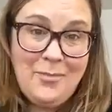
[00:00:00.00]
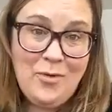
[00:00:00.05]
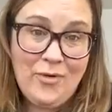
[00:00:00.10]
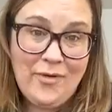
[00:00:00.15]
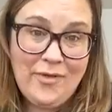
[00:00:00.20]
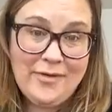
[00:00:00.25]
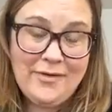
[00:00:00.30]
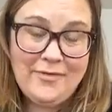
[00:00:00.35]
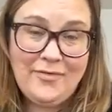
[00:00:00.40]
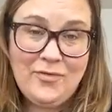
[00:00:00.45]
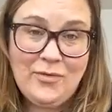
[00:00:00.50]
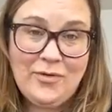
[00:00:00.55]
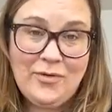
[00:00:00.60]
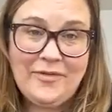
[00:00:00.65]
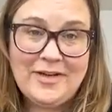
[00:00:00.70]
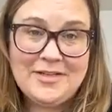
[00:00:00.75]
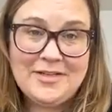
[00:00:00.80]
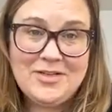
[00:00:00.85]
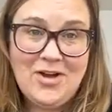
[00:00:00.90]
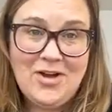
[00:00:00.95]
more than 4
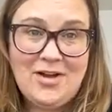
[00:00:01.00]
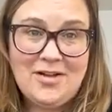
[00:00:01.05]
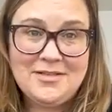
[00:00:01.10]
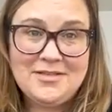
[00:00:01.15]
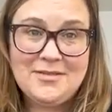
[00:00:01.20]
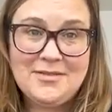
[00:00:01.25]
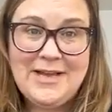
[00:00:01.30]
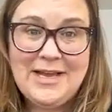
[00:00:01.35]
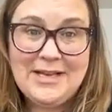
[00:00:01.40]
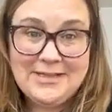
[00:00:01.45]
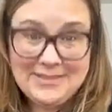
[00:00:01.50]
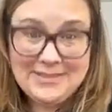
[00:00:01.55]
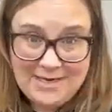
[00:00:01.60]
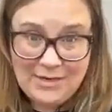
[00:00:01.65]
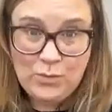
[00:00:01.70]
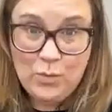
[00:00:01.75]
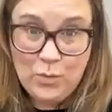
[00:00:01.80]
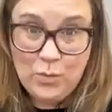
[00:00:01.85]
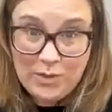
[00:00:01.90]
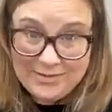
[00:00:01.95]
feet tall. So he had to
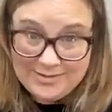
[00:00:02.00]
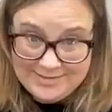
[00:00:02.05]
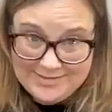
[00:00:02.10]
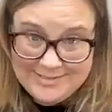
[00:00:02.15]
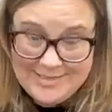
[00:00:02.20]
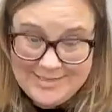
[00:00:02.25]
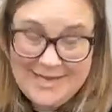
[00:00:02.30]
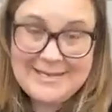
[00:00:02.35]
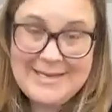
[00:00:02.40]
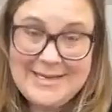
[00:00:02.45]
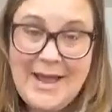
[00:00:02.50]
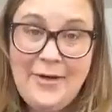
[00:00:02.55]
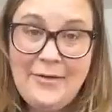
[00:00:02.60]
take one side down.